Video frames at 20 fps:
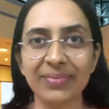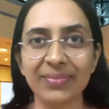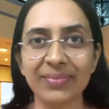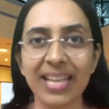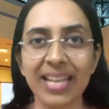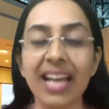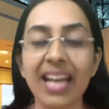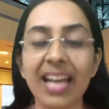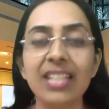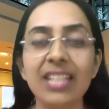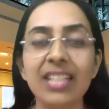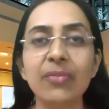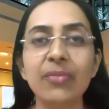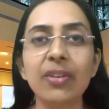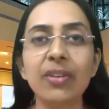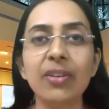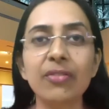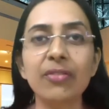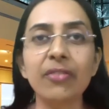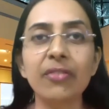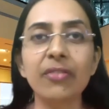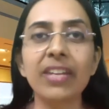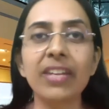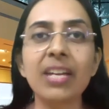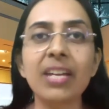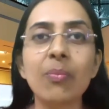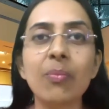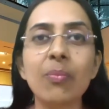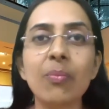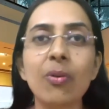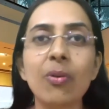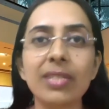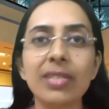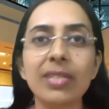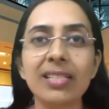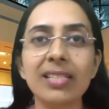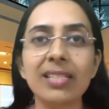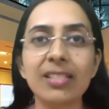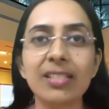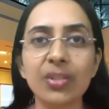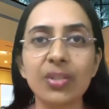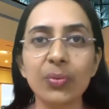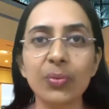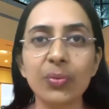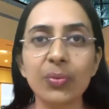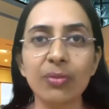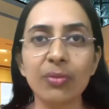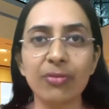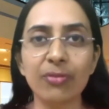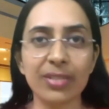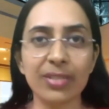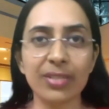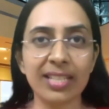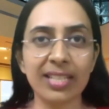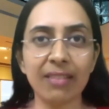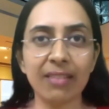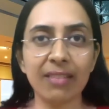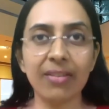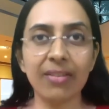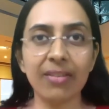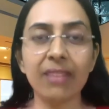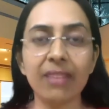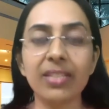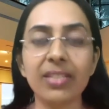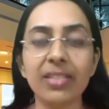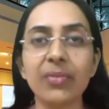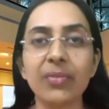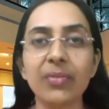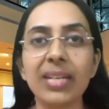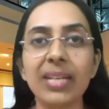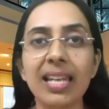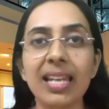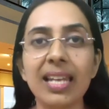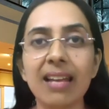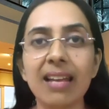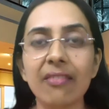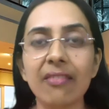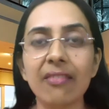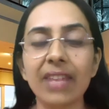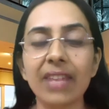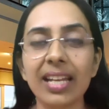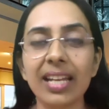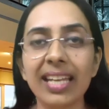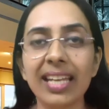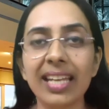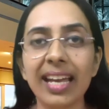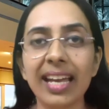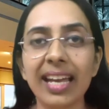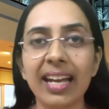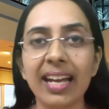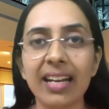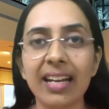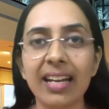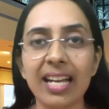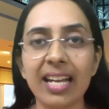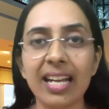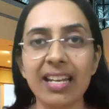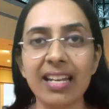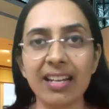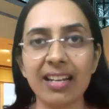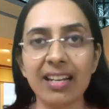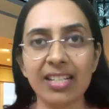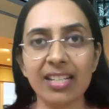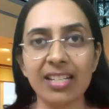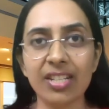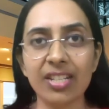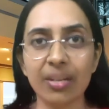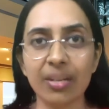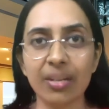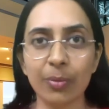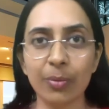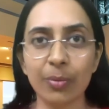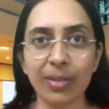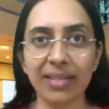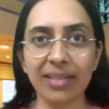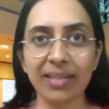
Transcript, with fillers: It's one of the very important tools for self-love, that we love and care and nourish our body.